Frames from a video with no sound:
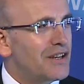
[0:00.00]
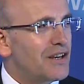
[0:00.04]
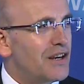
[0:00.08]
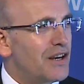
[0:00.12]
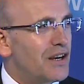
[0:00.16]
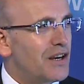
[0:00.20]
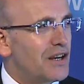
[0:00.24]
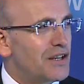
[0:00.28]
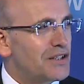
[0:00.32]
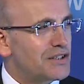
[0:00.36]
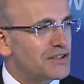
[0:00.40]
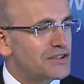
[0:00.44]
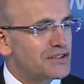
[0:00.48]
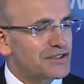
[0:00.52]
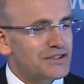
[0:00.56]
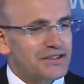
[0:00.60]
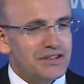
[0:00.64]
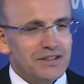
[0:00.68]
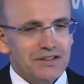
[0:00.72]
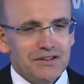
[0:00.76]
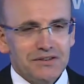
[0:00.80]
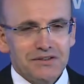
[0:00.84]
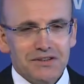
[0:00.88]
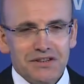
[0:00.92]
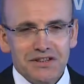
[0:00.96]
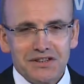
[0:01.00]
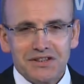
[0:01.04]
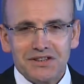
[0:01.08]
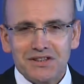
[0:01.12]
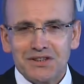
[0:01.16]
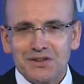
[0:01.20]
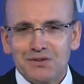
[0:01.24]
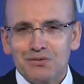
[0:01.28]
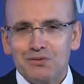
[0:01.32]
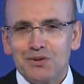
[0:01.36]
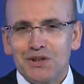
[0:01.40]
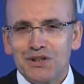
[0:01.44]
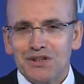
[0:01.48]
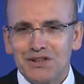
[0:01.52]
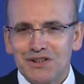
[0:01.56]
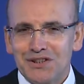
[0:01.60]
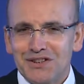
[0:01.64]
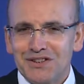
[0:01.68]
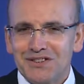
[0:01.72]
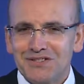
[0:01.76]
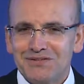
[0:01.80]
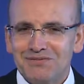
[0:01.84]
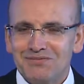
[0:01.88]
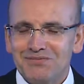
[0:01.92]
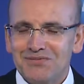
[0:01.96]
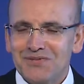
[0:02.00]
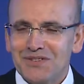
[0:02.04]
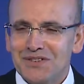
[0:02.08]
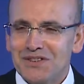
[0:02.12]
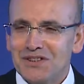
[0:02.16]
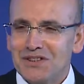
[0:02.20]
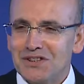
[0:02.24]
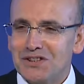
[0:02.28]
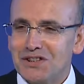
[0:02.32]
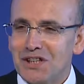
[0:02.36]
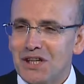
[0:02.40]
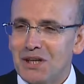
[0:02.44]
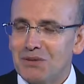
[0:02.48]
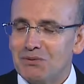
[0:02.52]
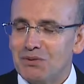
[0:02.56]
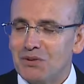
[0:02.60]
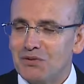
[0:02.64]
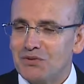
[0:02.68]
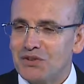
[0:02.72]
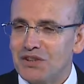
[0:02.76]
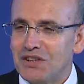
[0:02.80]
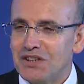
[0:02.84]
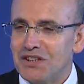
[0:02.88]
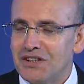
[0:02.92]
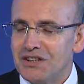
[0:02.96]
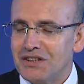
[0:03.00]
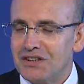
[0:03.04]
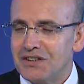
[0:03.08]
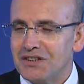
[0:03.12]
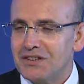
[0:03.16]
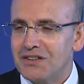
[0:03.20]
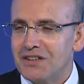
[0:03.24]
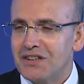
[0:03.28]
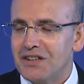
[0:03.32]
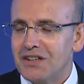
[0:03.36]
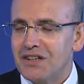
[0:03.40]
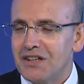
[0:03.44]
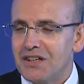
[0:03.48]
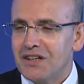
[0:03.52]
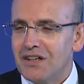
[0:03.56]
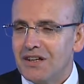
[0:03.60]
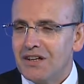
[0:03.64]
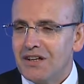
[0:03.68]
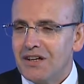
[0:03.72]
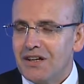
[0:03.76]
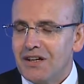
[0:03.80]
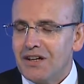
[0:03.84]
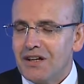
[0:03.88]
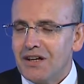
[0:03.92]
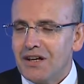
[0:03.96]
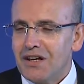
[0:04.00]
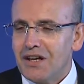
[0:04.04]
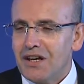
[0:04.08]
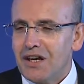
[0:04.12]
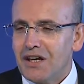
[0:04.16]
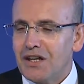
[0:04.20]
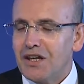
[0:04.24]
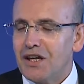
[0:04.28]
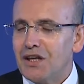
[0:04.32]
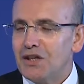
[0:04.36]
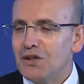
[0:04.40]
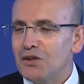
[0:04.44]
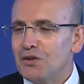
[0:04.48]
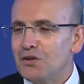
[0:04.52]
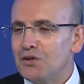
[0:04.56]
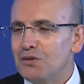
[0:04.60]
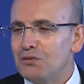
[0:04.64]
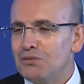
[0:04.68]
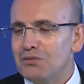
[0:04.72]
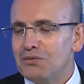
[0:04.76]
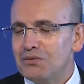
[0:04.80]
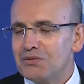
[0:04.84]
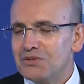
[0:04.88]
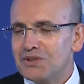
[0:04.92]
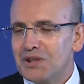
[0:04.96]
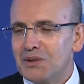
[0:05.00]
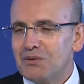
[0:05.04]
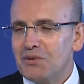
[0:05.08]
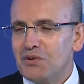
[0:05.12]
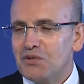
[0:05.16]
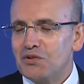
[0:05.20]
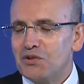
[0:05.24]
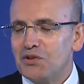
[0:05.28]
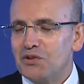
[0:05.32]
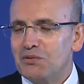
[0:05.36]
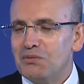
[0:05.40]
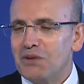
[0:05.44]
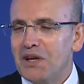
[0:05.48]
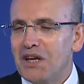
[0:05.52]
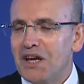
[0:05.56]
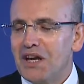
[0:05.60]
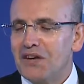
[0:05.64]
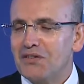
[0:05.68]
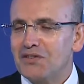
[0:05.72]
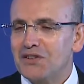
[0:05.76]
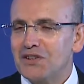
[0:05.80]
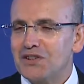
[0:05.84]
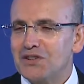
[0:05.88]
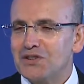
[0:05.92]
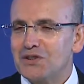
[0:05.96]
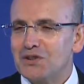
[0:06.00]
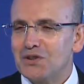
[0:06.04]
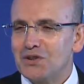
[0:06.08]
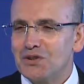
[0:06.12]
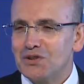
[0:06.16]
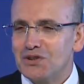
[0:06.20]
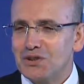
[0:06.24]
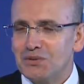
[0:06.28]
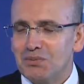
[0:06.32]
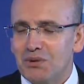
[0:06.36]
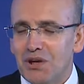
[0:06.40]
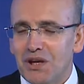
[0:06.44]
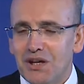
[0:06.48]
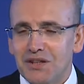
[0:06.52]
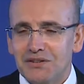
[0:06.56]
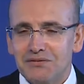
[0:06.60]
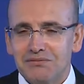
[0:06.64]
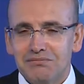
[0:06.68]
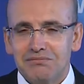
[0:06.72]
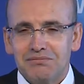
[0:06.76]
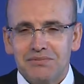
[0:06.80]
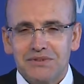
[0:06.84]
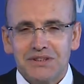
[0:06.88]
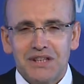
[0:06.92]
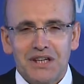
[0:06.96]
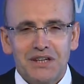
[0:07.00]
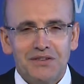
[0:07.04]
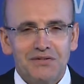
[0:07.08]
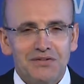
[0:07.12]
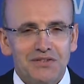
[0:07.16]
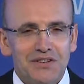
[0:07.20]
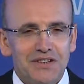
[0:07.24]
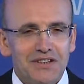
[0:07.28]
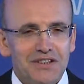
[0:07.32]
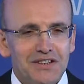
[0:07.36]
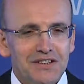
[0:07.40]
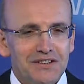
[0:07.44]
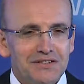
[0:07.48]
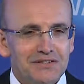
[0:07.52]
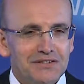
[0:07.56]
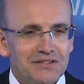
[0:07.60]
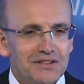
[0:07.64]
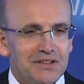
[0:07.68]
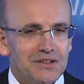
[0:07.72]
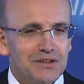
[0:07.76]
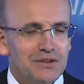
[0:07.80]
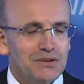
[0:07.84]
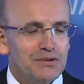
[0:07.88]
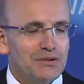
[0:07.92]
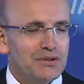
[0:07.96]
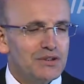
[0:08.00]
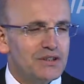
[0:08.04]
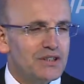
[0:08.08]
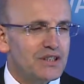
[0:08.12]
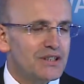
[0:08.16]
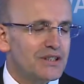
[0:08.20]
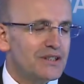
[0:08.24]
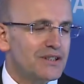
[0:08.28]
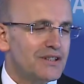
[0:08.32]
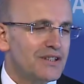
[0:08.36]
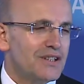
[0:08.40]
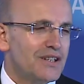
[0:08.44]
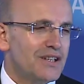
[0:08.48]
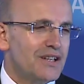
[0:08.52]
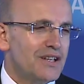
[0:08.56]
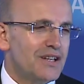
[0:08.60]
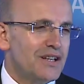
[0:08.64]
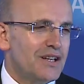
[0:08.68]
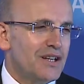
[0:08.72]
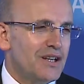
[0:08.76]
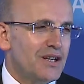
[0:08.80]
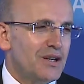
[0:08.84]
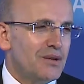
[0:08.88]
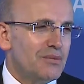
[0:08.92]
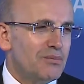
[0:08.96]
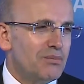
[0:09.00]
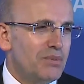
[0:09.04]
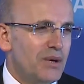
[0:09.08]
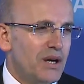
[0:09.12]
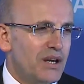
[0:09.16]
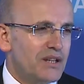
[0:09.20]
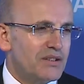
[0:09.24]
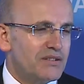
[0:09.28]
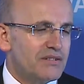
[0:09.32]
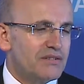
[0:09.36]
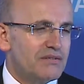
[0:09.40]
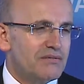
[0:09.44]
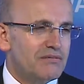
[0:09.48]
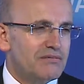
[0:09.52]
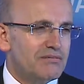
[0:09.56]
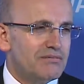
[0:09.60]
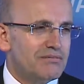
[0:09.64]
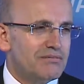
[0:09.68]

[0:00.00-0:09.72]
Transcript: It's still decent weather this time of the year. And I know some of you may have concerns about safety and security, but